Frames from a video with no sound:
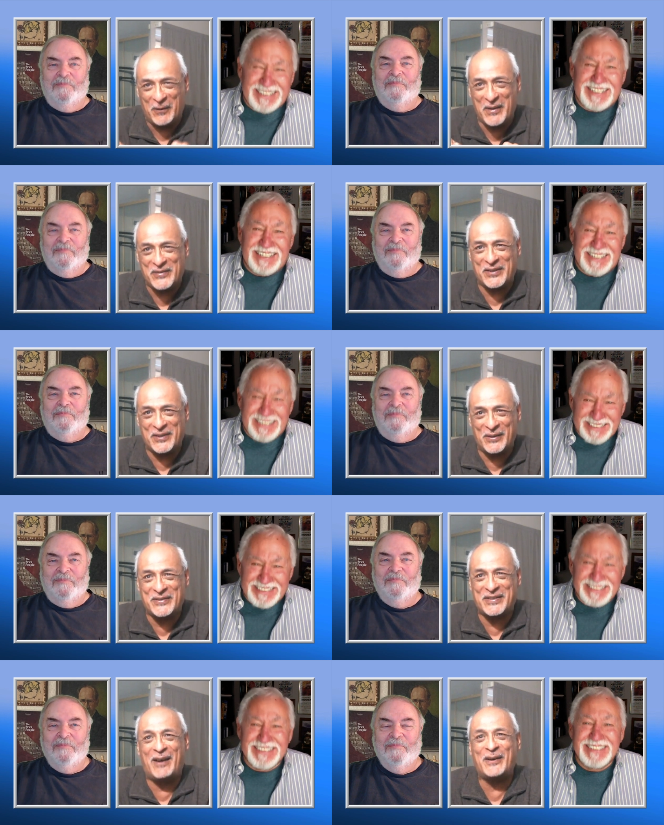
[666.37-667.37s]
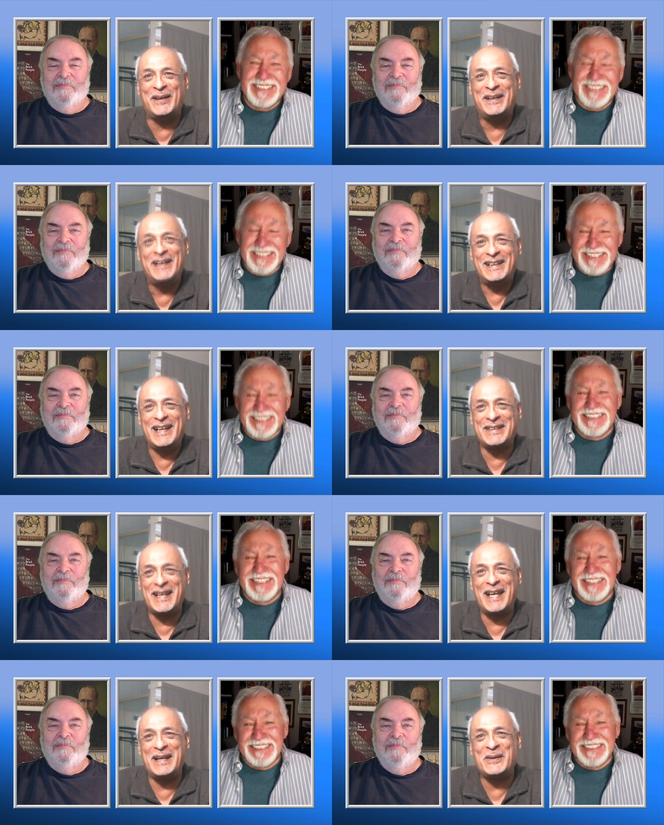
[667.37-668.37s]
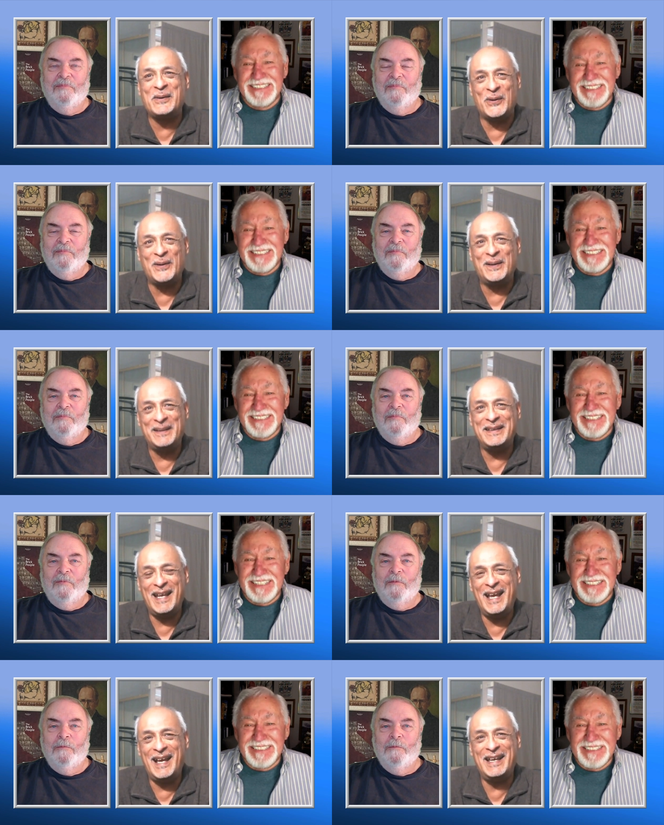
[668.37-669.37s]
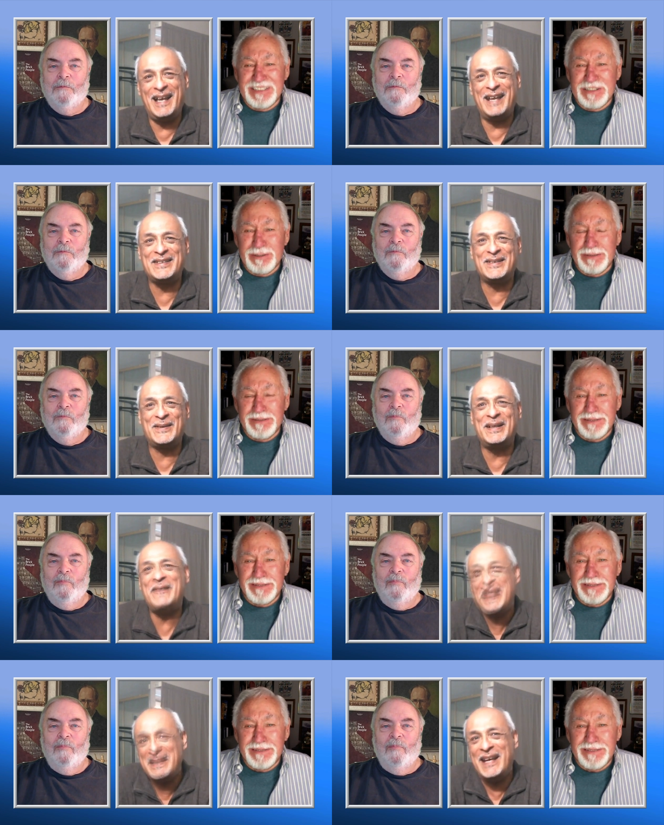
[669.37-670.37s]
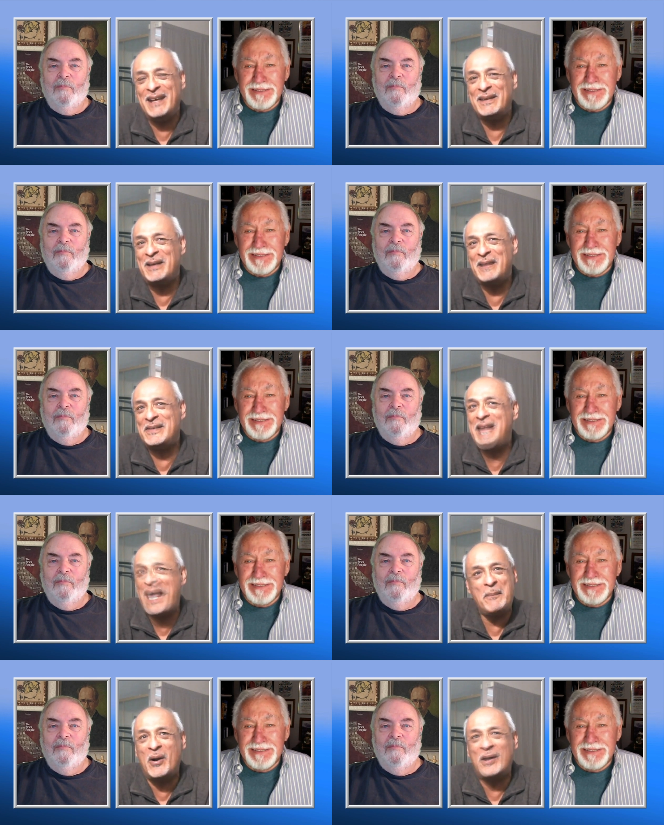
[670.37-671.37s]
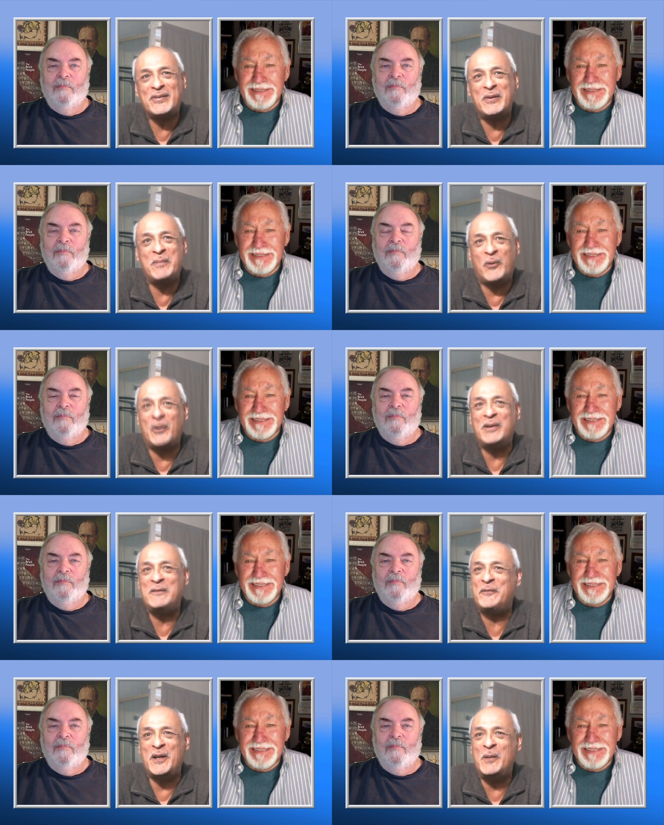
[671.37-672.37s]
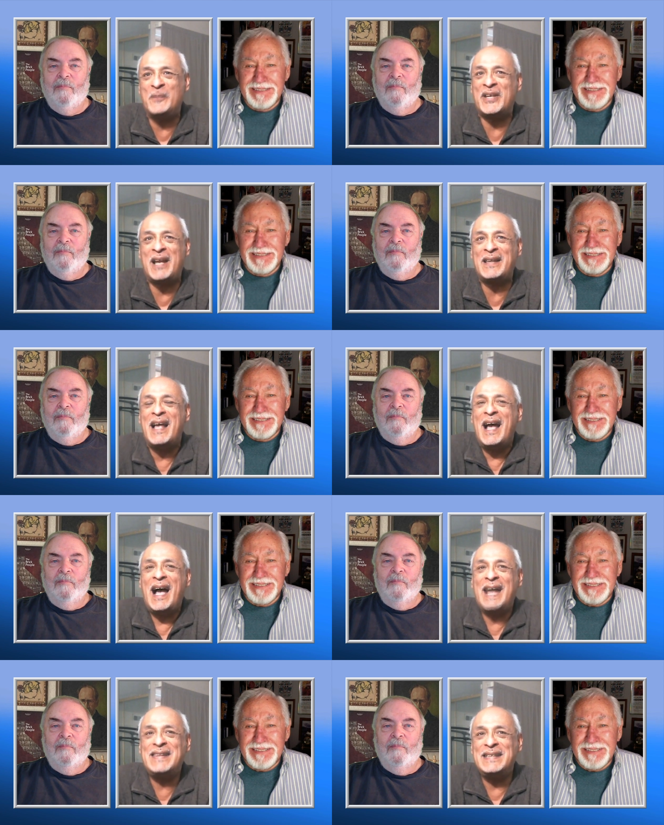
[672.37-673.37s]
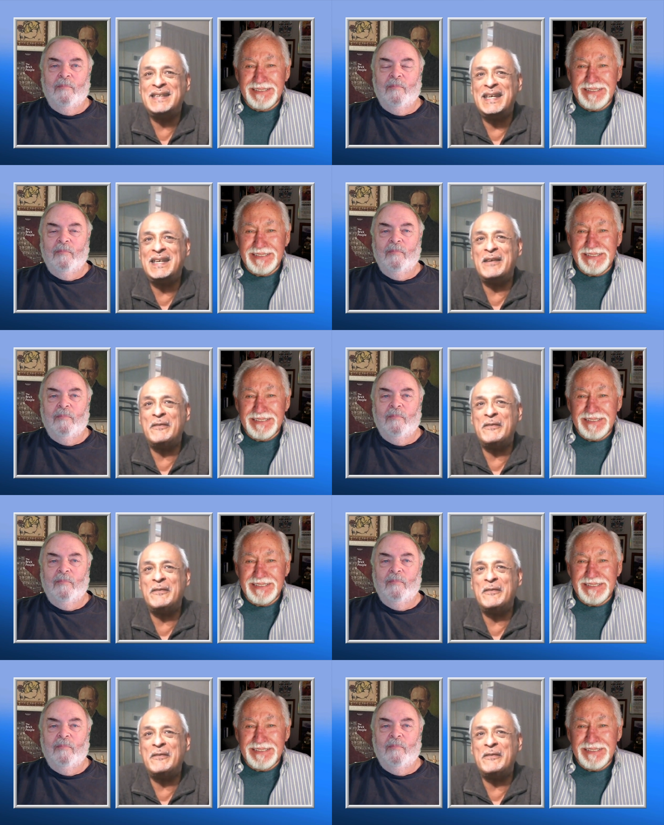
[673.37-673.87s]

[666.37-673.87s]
Speaker 1: from the Sears yeah. Tower? That's mm-hmm. kind of yeah. cool. Yeah, yeah, So I mean, yeah, uh, landmarks are important in films, and I I think they